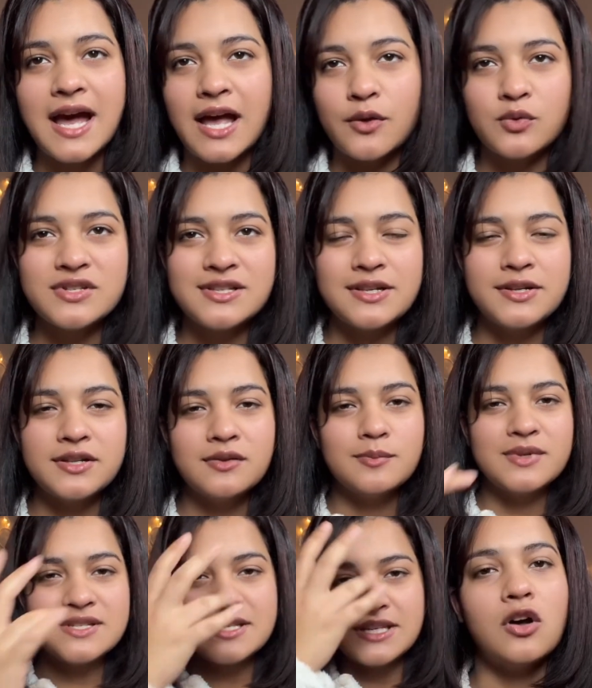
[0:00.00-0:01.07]
I was a little
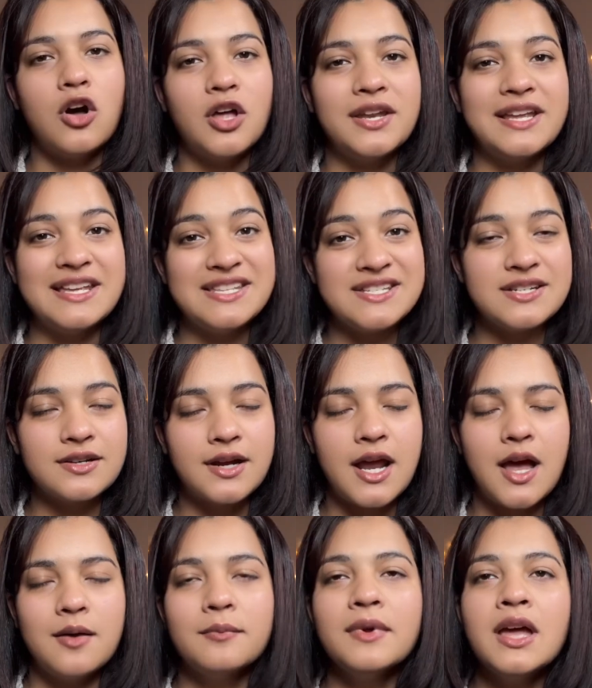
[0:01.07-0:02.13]
busy on
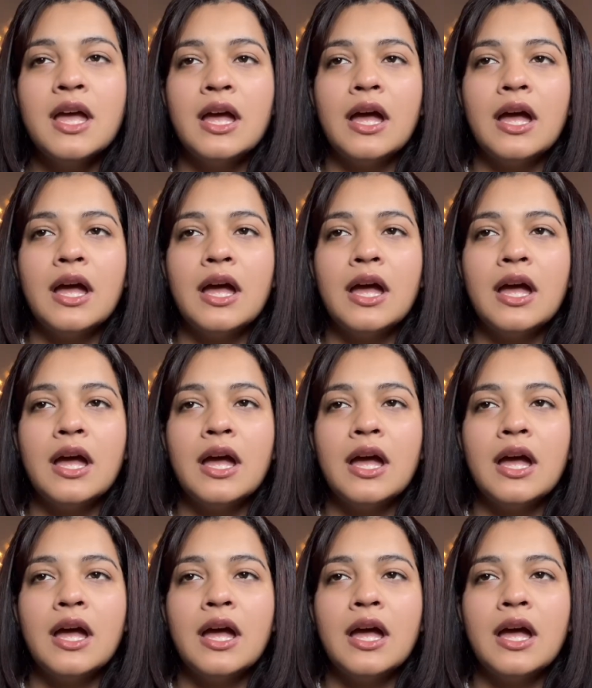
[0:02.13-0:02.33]
Instagram